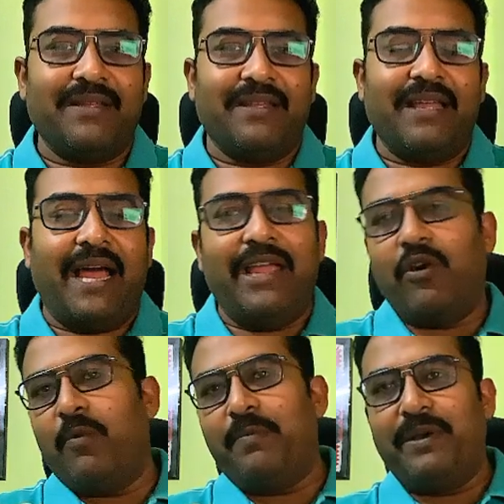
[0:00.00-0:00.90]
I
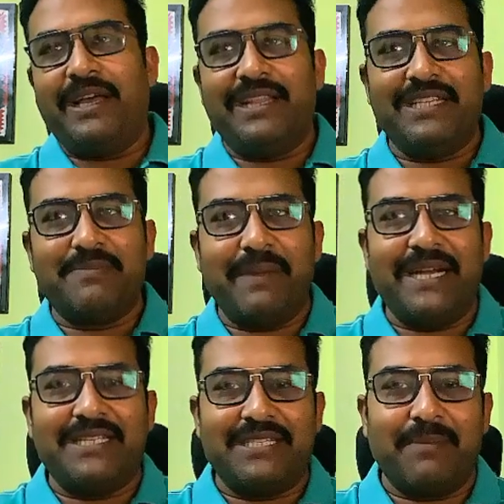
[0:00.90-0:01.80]
hope this
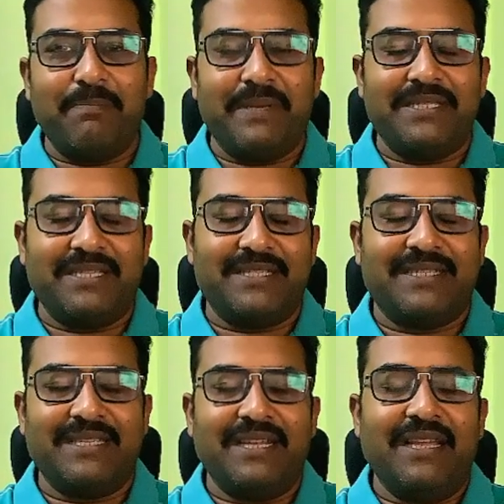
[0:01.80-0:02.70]
made some
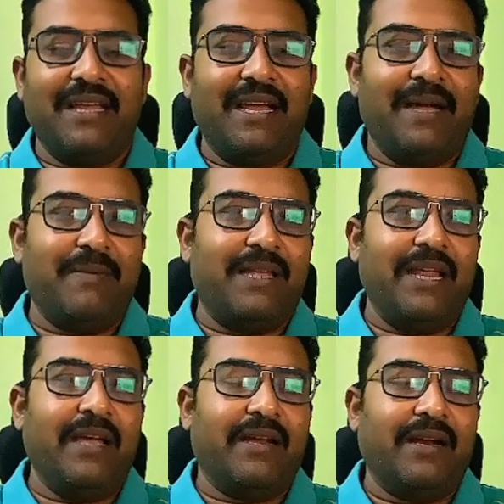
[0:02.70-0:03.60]
pictures
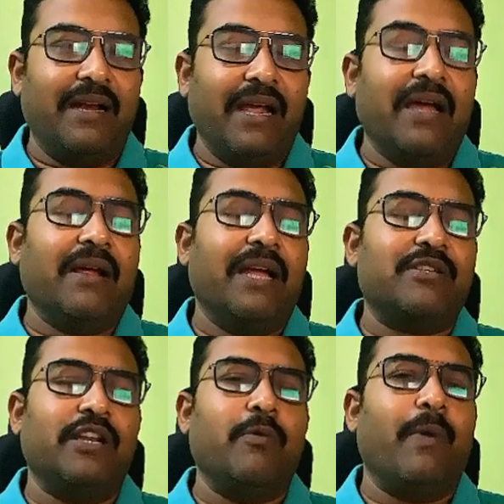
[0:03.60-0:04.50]
clear
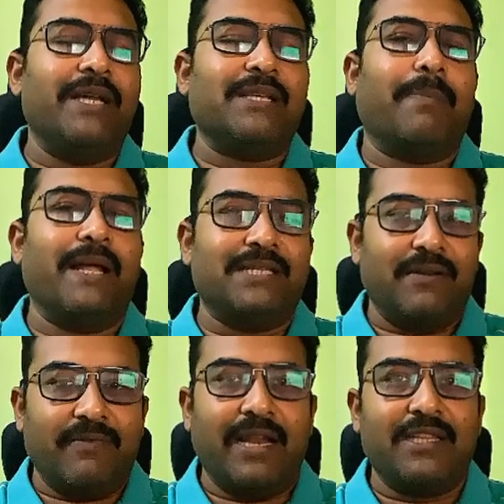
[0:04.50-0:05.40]
actually why supply
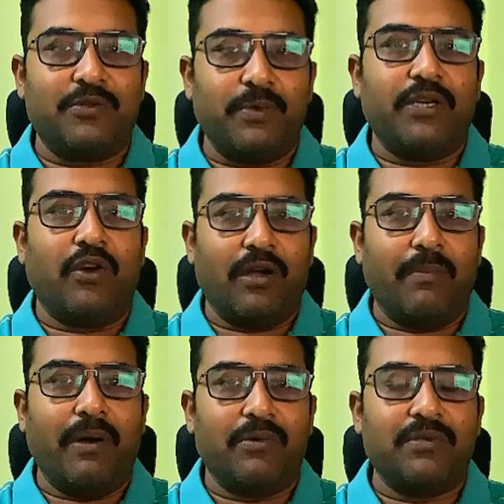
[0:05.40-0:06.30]
chain finance we talk
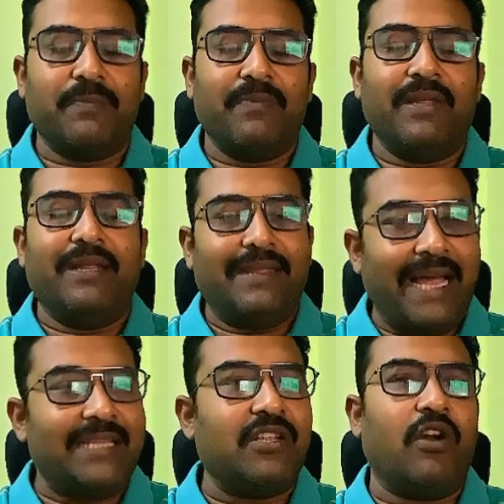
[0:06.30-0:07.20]
about.
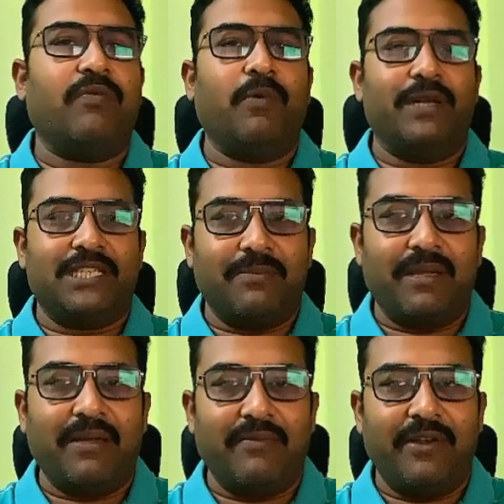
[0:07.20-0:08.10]
Thanks a lot for watching
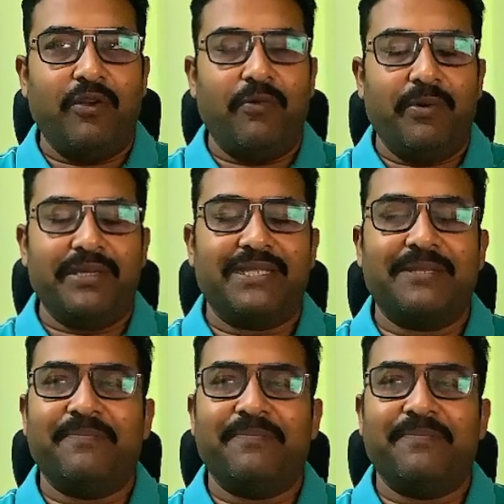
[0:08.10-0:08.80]
my video, viewers.